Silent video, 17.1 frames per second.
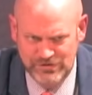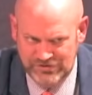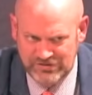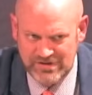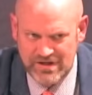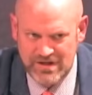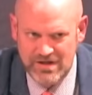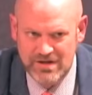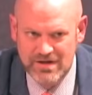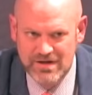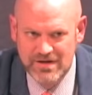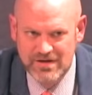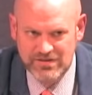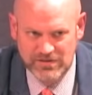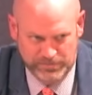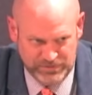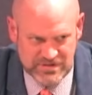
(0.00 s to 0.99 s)
you see
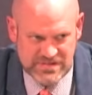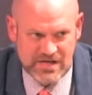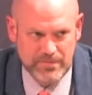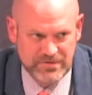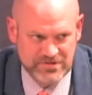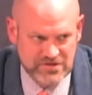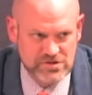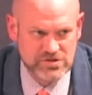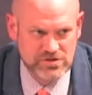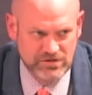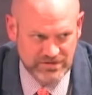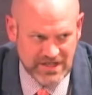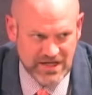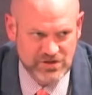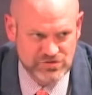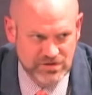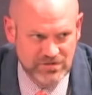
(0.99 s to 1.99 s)
the presuppositional
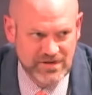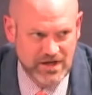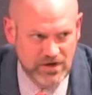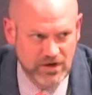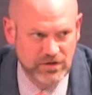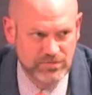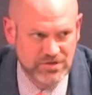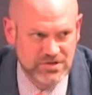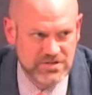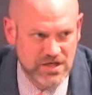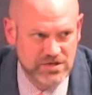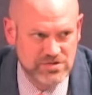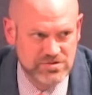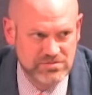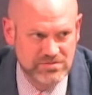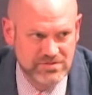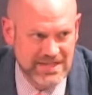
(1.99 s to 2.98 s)
nature of that
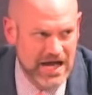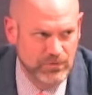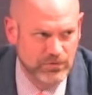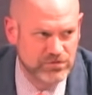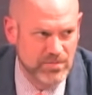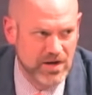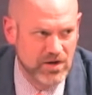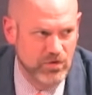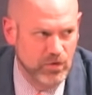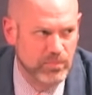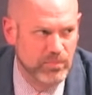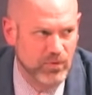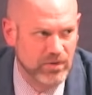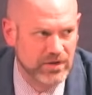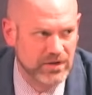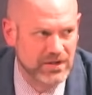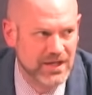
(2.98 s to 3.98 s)
argumentation? That was my whole
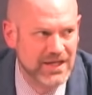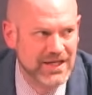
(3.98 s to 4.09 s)
point.